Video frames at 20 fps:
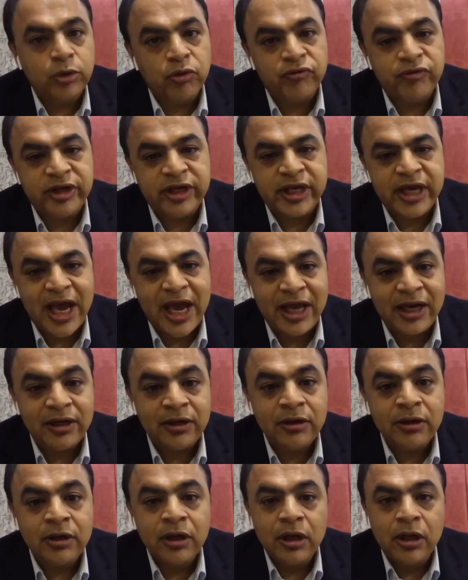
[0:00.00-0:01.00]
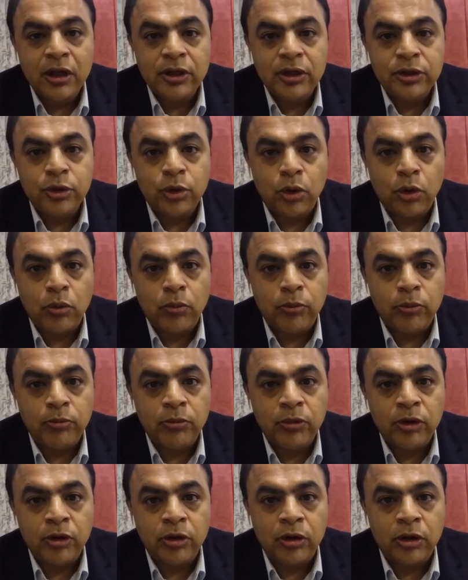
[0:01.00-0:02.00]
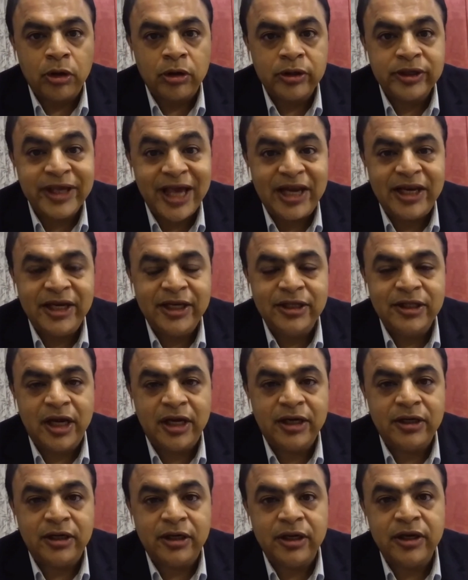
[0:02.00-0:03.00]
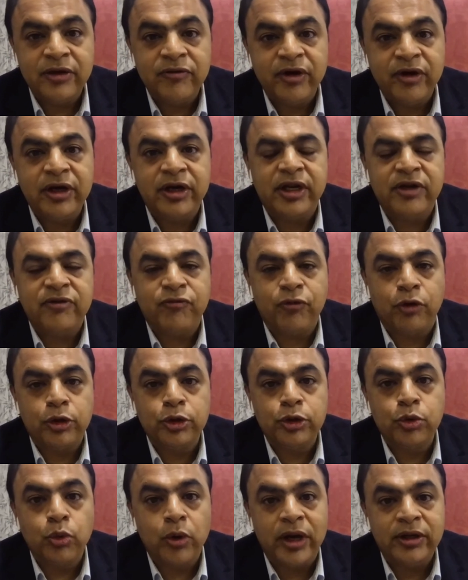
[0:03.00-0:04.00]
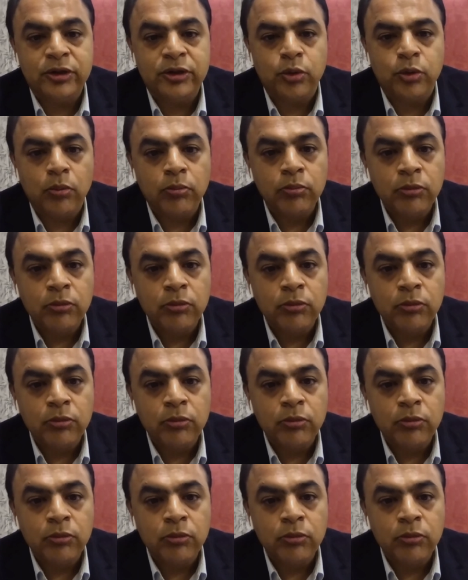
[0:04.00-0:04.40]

We can carry that inventory for you, and